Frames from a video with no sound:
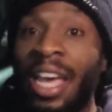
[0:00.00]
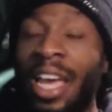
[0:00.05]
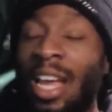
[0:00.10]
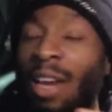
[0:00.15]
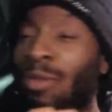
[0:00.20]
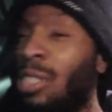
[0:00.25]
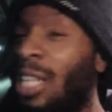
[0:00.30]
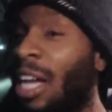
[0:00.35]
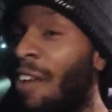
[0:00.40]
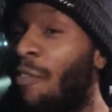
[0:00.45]
And
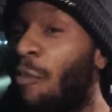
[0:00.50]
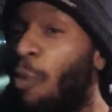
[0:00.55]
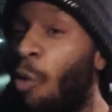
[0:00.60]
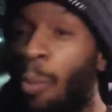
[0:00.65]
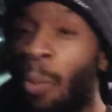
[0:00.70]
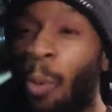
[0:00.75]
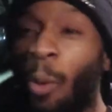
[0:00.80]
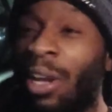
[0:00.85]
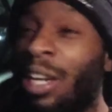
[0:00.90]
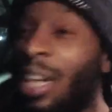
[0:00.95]
it was like
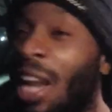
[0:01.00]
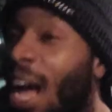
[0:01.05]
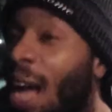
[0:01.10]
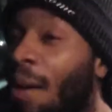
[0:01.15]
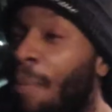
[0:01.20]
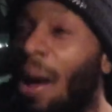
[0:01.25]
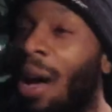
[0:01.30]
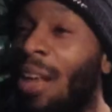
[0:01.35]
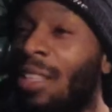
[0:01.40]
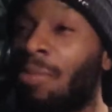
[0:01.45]

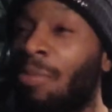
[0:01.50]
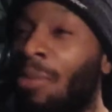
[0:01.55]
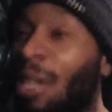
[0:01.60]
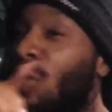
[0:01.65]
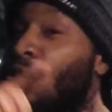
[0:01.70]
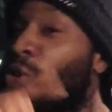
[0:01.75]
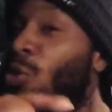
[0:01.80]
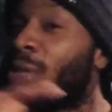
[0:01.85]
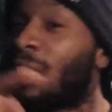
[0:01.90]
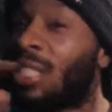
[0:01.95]
4.9 miles. I'm
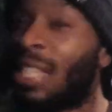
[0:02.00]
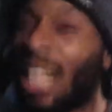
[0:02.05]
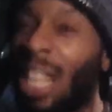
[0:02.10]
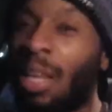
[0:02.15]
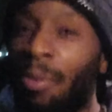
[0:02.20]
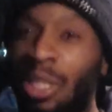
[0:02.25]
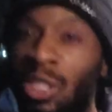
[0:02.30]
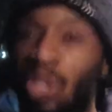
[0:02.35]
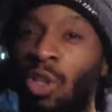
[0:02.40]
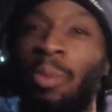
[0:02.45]
not sure
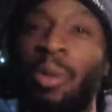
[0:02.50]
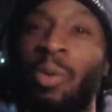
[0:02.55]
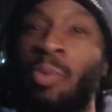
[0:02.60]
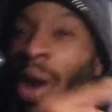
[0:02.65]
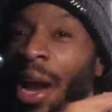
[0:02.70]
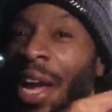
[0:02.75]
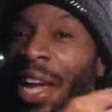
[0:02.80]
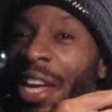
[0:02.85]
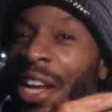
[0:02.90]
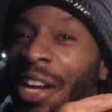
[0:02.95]
exactly, but it's gonna be
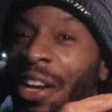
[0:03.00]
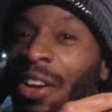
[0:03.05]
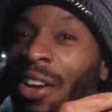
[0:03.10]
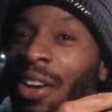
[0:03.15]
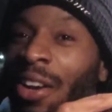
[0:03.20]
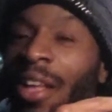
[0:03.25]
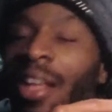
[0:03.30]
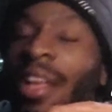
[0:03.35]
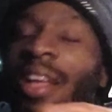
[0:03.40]
right here.